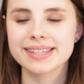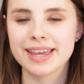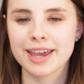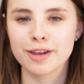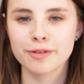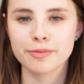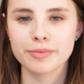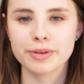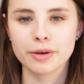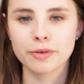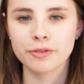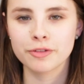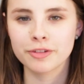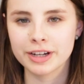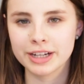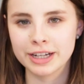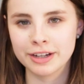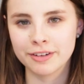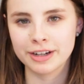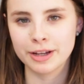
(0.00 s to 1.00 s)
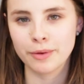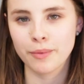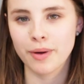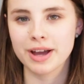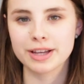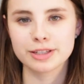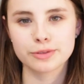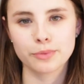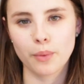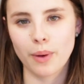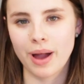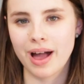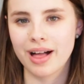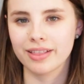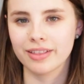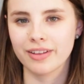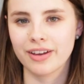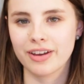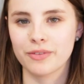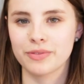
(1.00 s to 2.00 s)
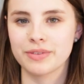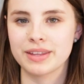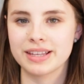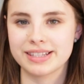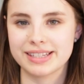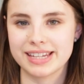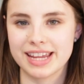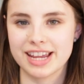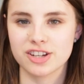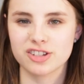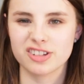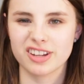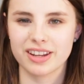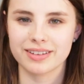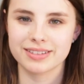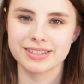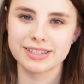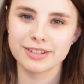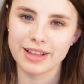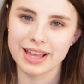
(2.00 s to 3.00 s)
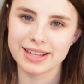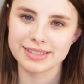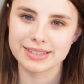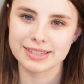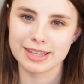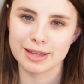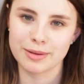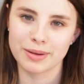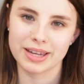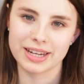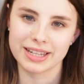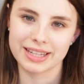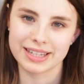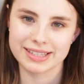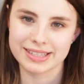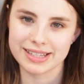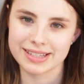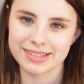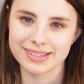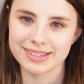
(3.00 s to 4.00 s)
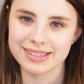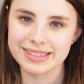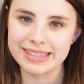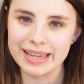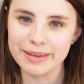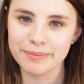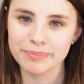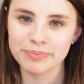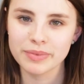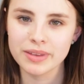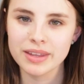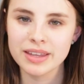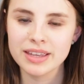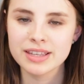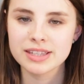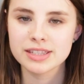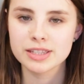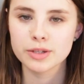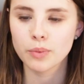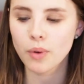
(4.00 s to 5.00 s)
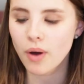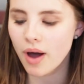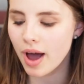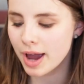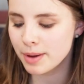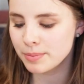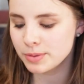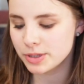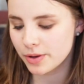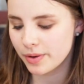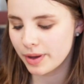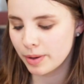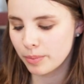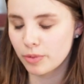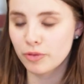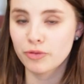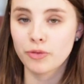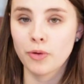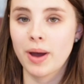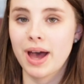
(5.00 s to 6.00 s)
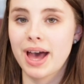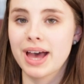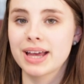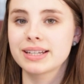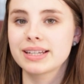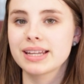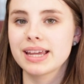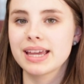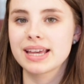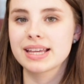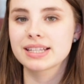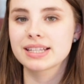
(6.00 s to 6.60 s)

the same, but it really, really works well on this dish and still has the same kind of consistency. So what I'm doing beforehand